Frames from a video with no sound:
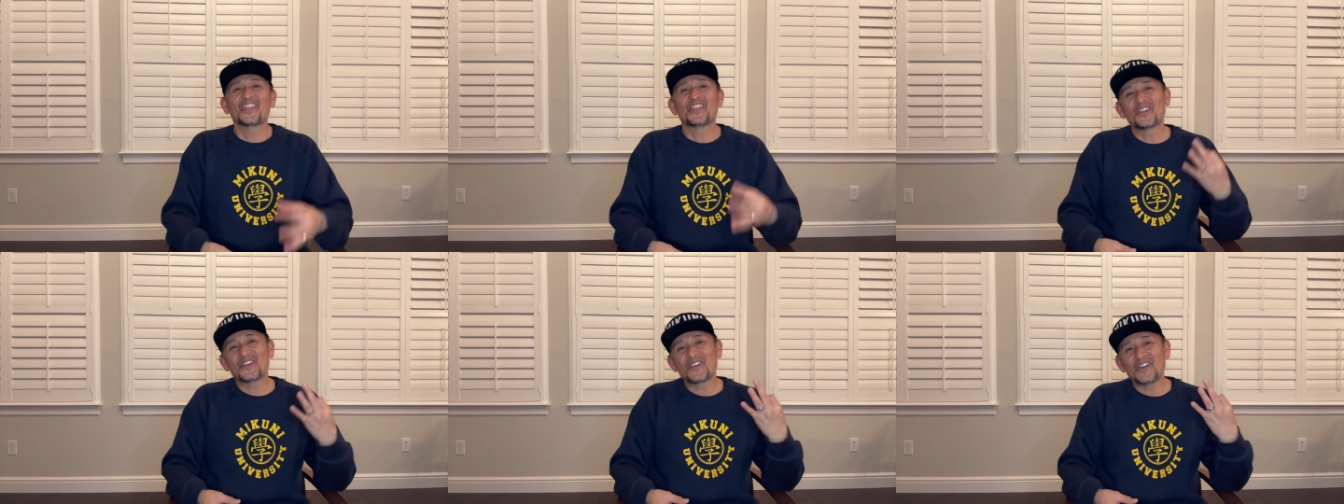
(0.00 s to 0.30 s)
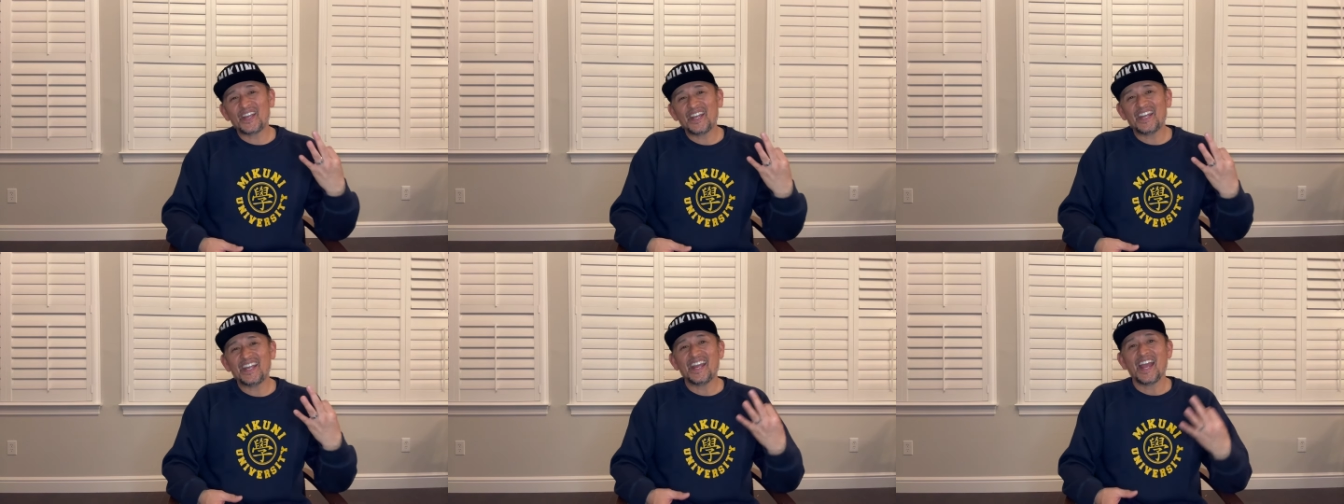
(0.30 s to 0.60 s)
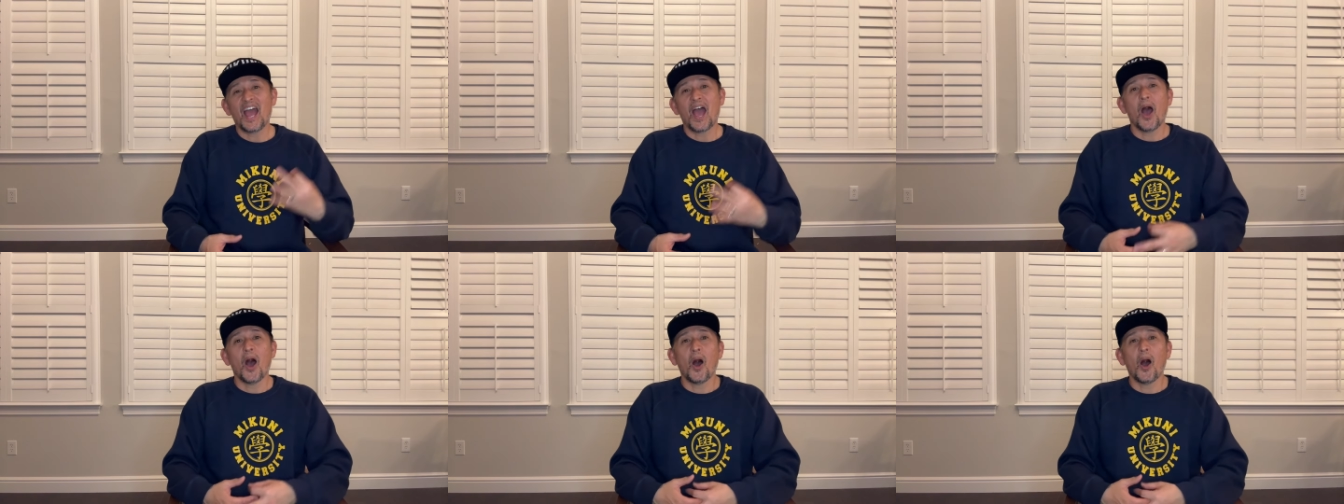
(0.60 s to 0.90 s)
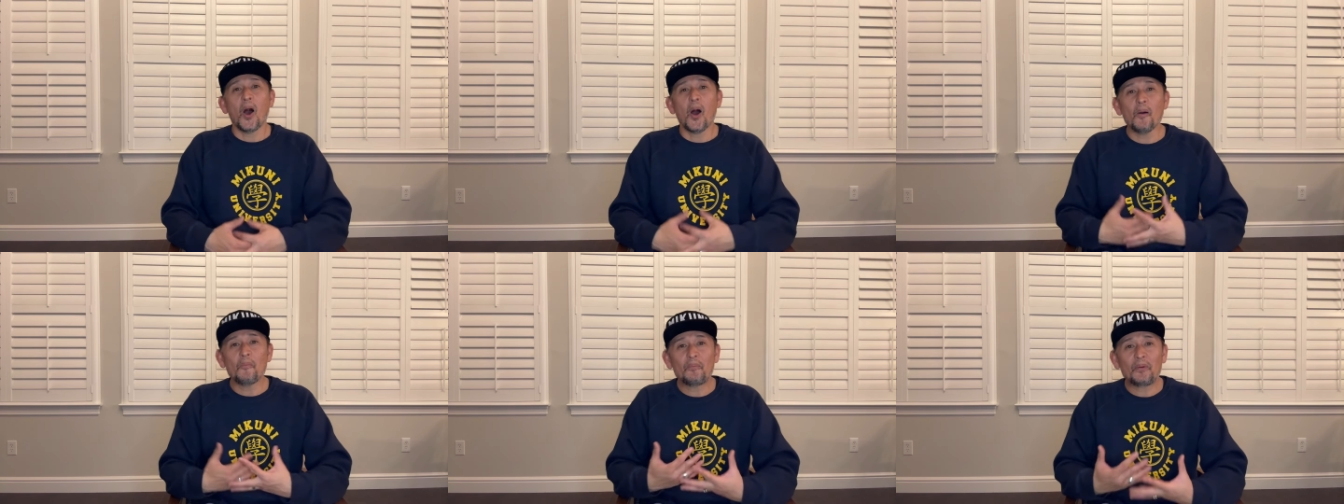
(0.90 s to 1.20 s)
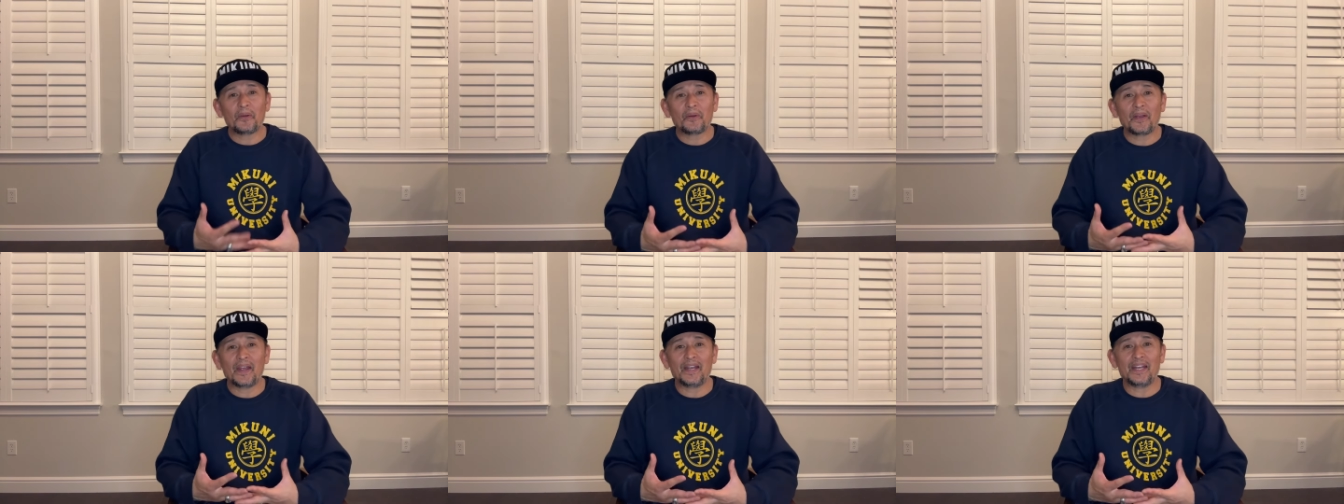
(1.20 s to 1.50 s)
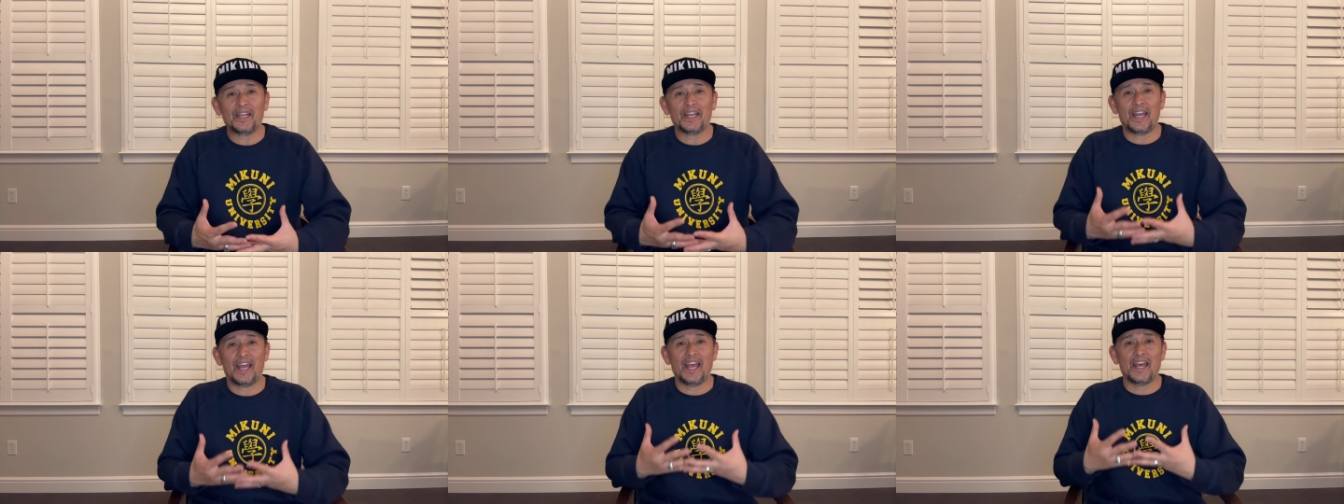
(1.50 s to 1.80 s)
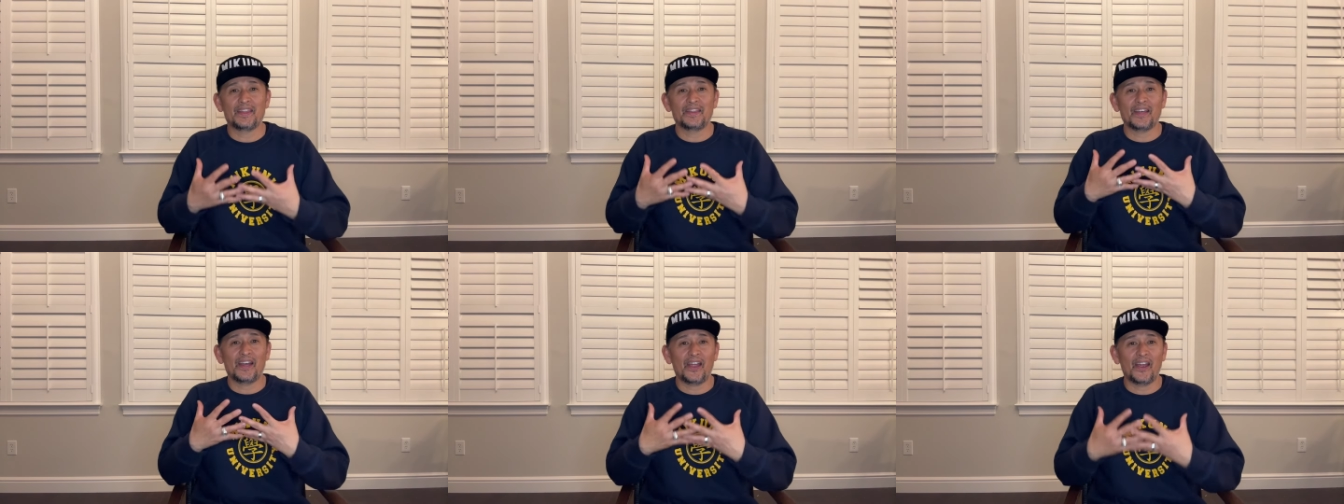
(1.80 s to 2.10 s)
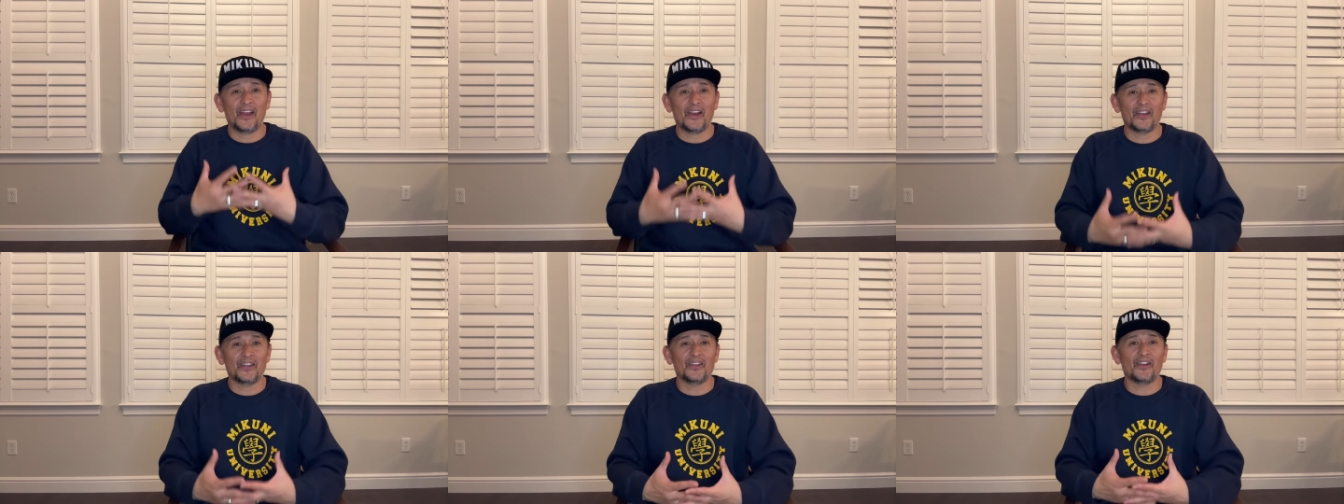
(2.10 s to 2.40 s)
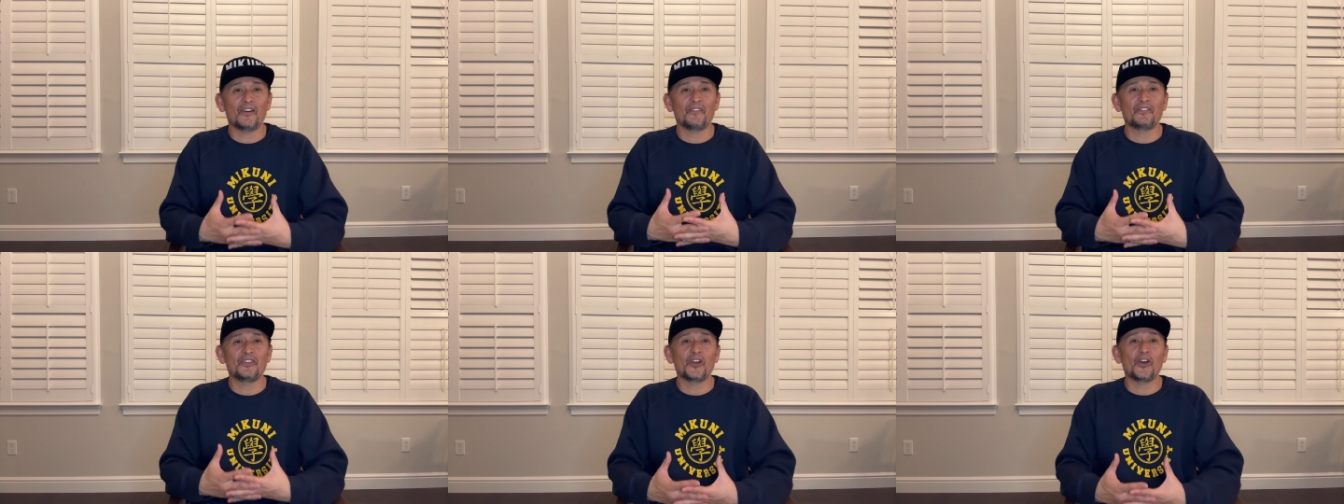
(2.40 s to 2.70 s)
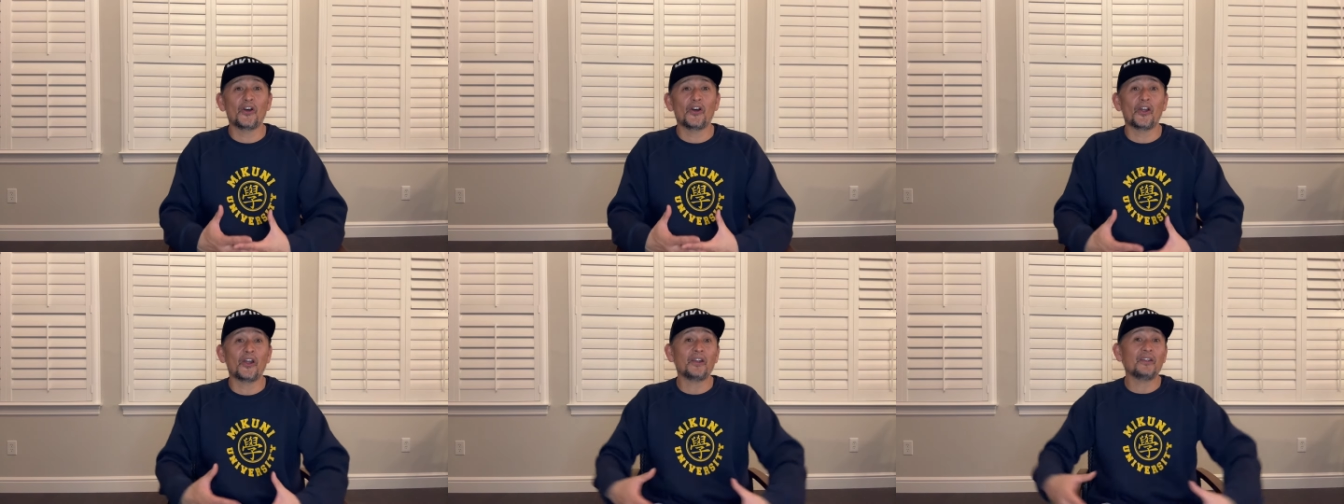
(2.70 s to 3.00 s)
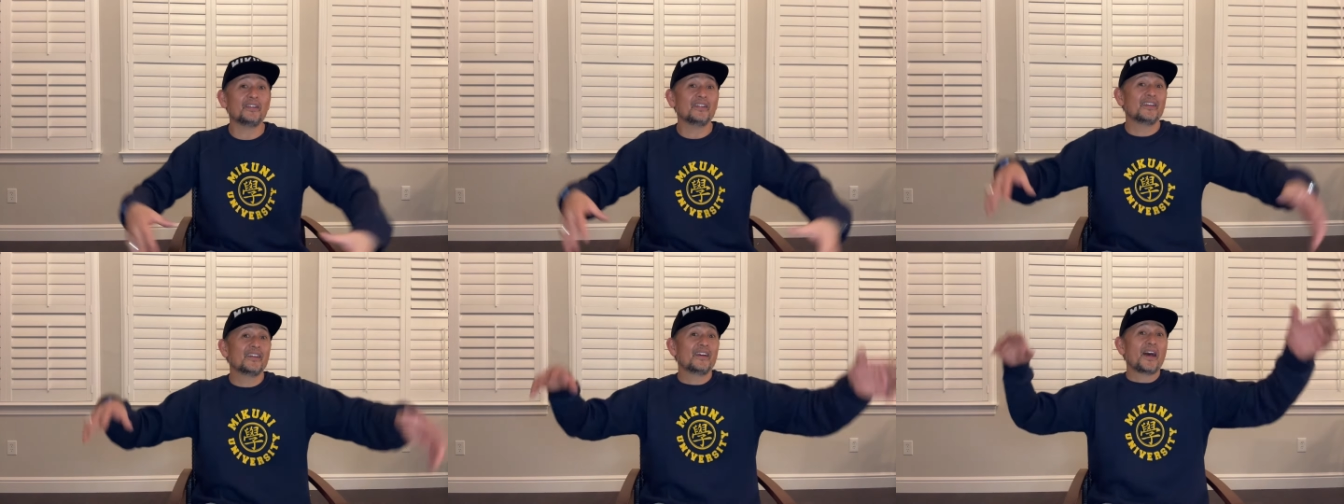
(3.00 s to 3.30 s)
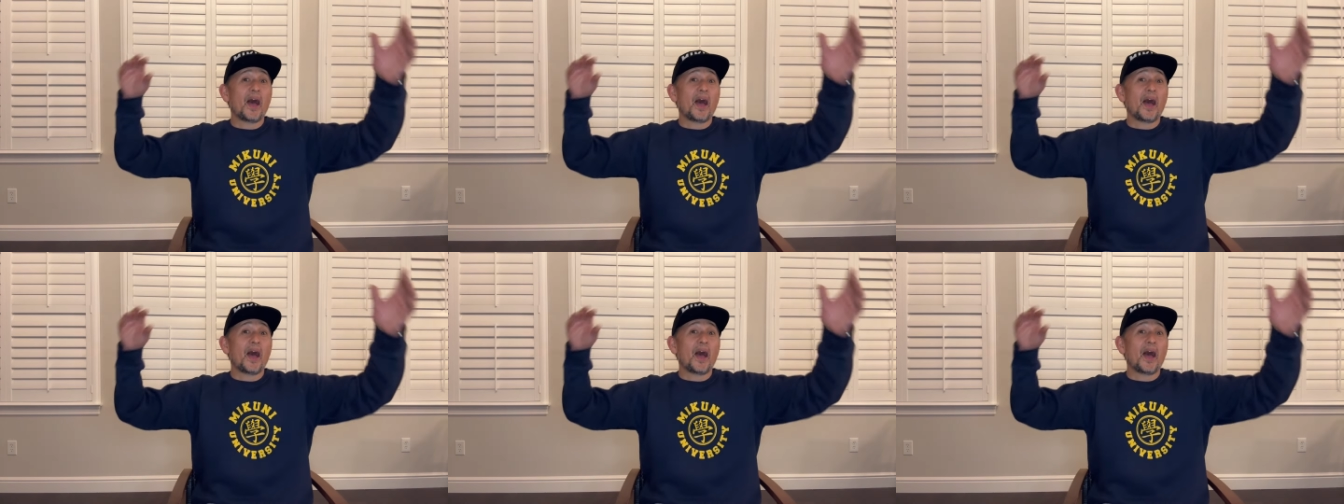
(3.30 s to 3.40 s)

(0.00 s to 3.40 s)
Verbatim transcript: Three, operating in the area of your